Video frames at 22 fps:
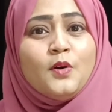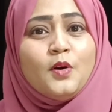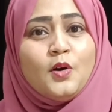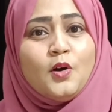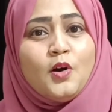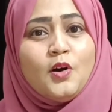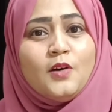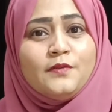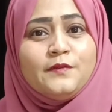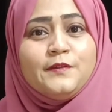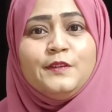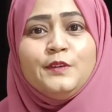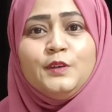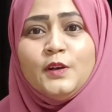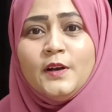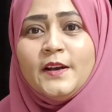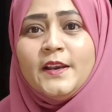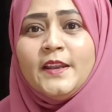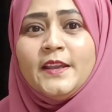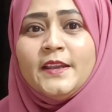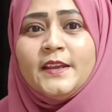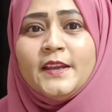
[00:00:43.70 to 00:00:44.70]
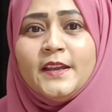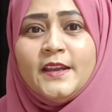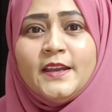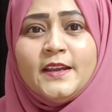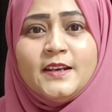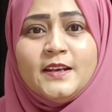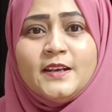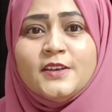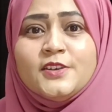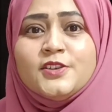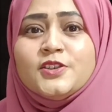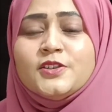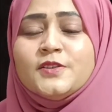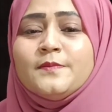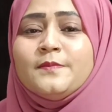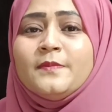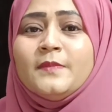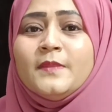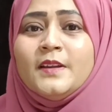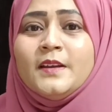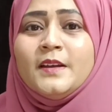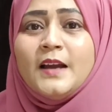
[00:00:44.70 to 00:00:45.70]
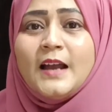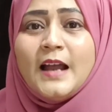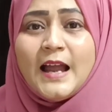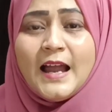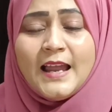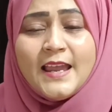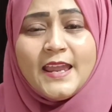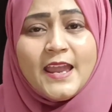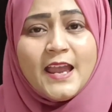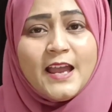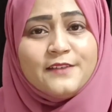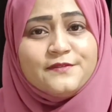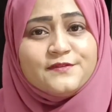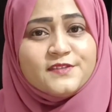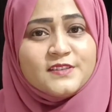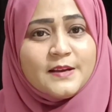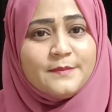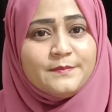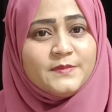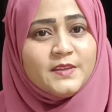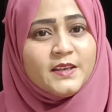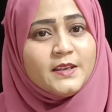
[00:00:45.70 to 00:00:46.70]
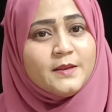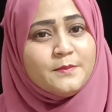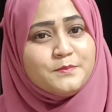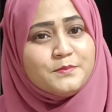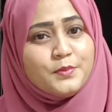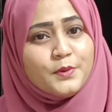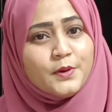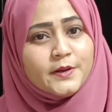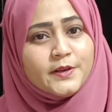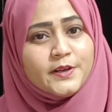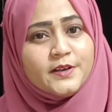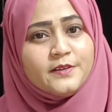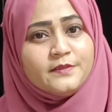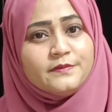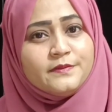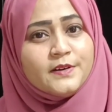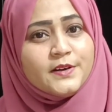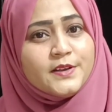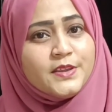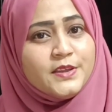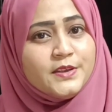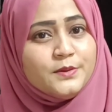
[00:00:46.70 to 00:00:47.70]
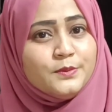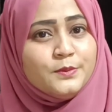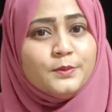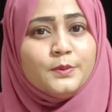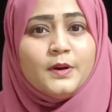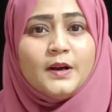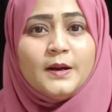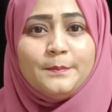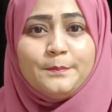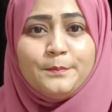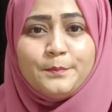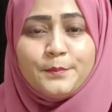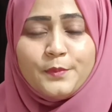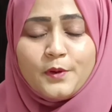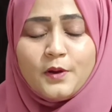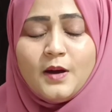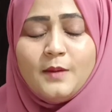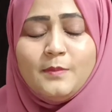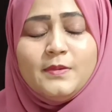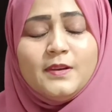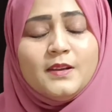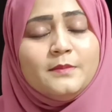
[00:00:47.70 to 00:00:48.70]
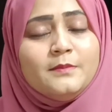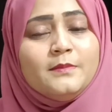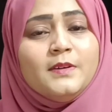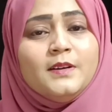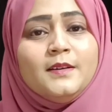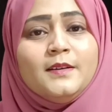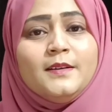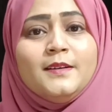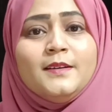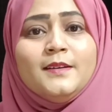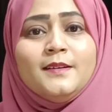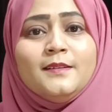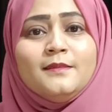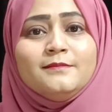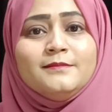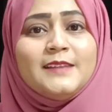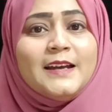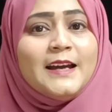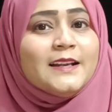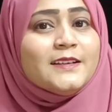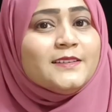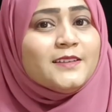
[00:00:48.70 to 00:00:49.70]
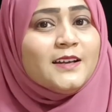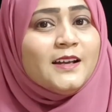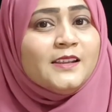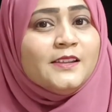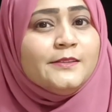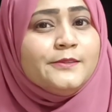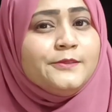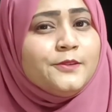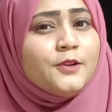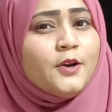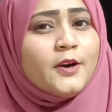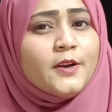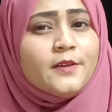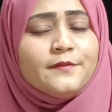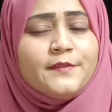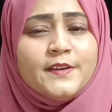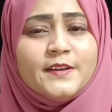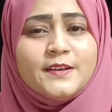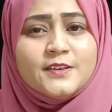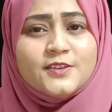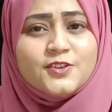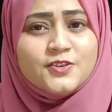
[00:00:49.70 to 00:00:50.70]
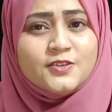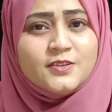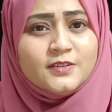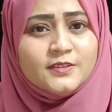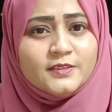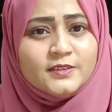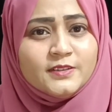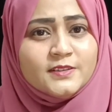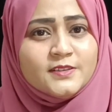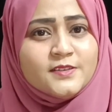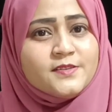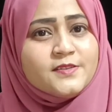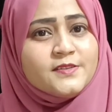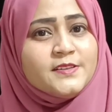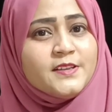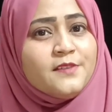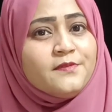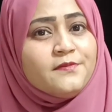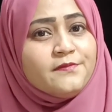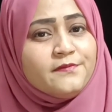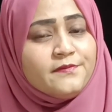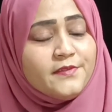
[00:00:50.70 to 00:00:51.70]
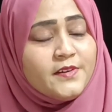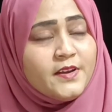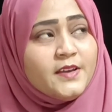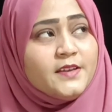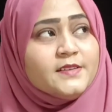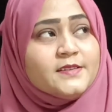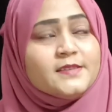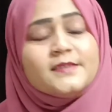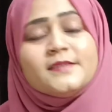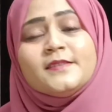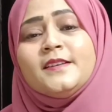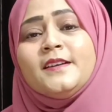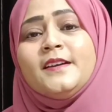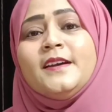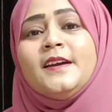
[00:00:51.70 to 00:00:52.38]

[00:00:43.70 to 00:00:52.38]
of learning English, I have something important for you, a problem that a lot of English learners they face,